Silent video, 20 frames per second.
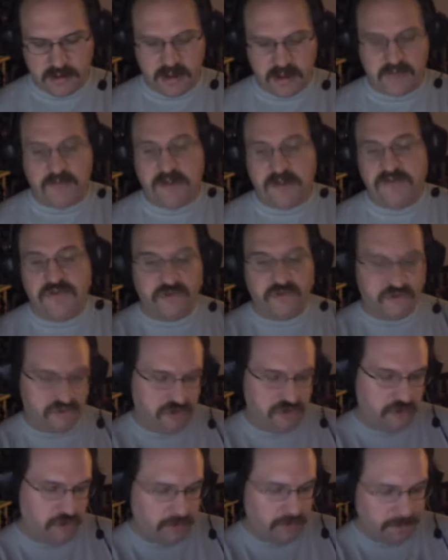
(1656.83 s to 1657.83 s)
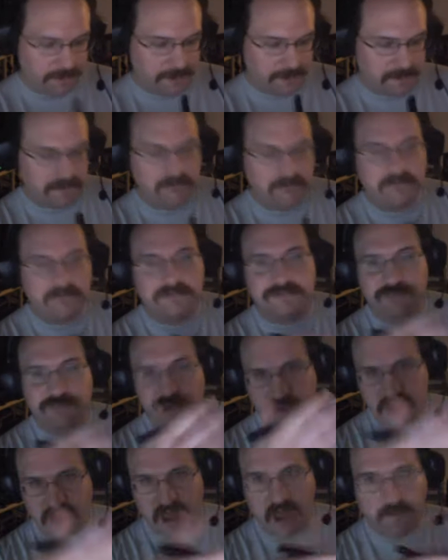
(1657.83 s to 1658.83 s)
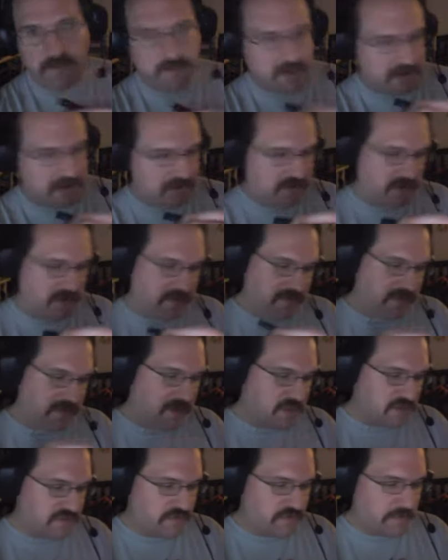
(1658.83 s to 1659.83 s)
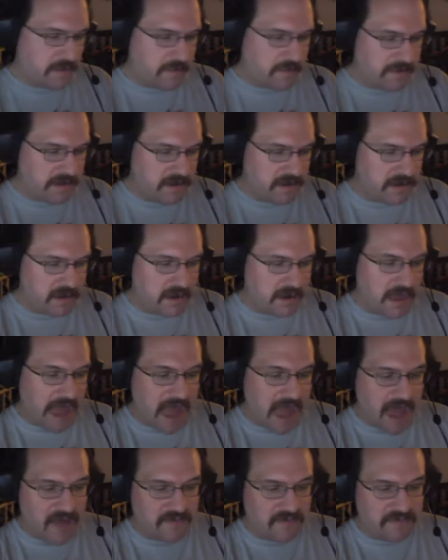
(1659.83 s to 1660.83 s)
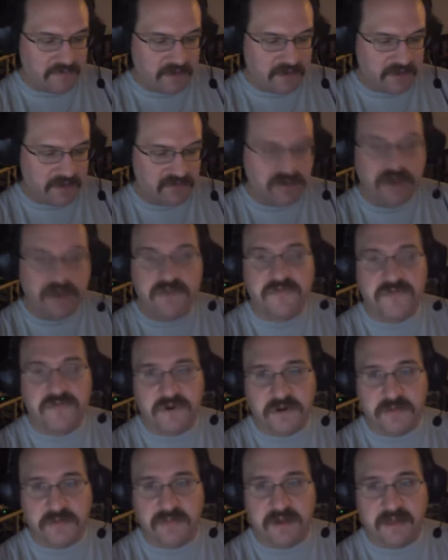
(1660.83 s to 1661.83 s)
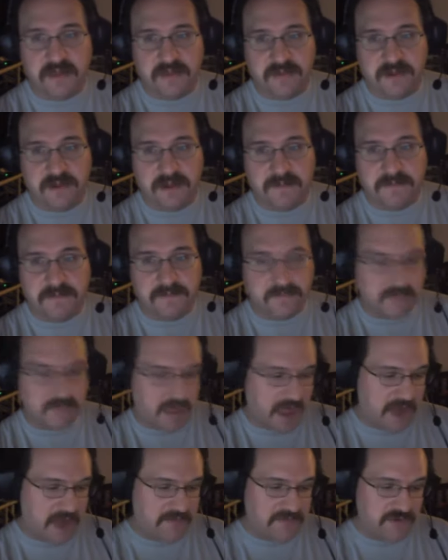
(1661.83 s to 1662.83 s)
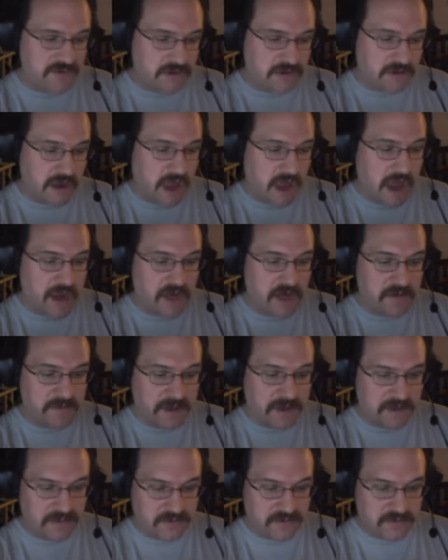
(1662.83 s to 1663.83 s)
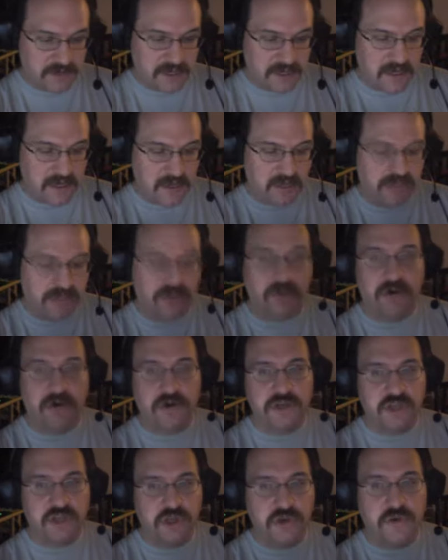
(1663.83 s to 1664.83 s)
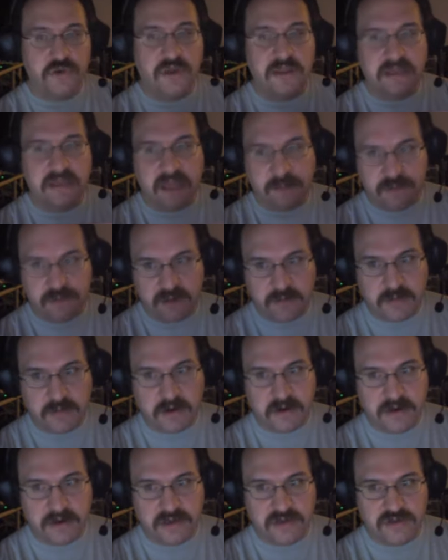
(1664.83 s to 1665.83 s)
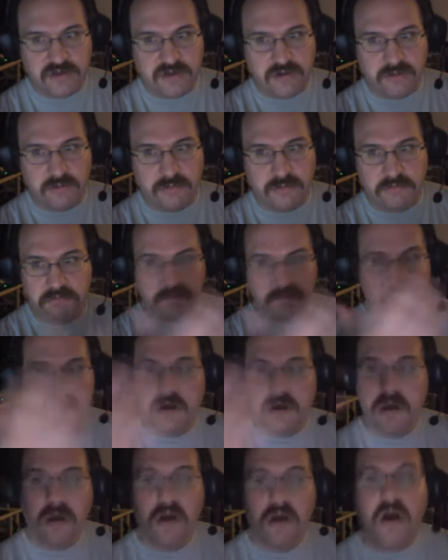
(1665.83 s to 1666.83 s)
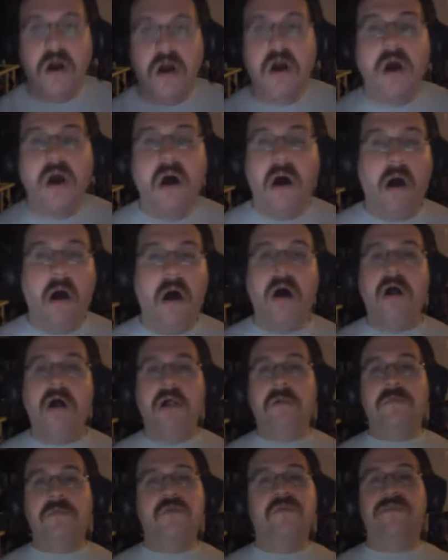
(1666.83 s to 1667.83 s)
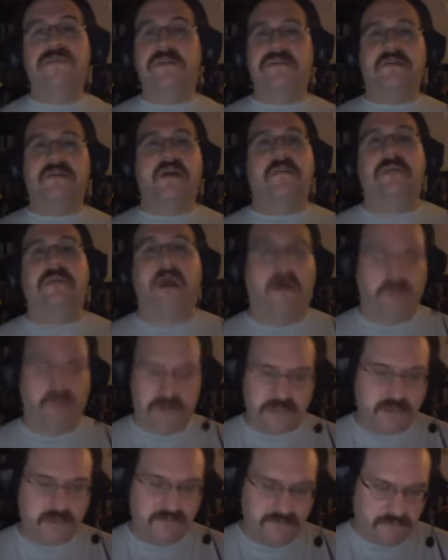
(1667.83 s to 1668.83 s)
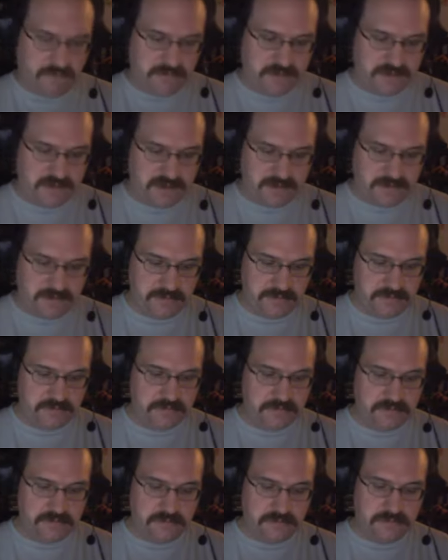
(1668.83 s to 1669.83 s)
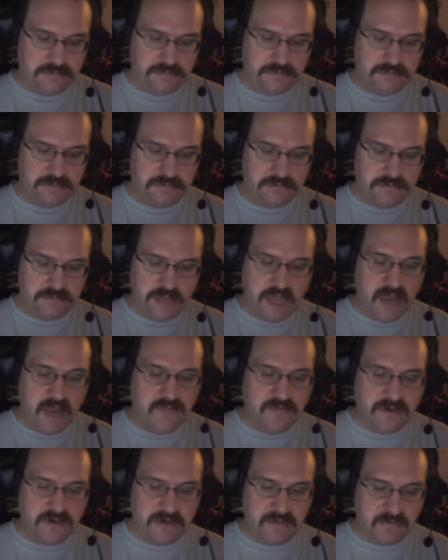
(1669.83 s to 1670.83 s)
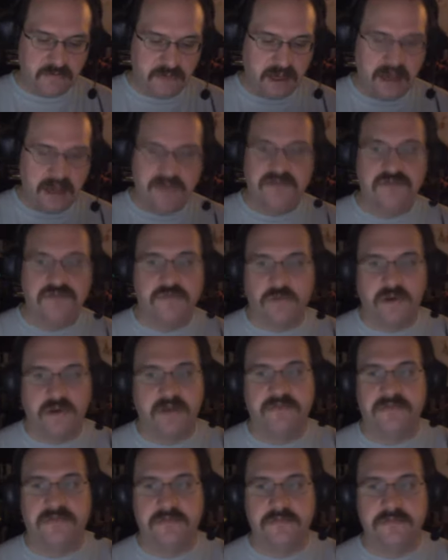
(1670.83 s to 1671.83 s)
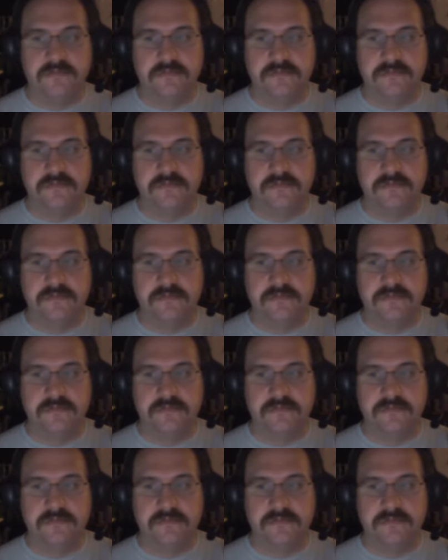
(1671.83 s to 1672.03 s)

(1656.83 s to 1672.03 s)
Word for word: Avengers two. We're going to hop back to the Avengers for a moment. Af is confirmed, by the way. After Iron Man three, Thor two, and Captain America two. All movies I'm now looking forward to. Every last one of them.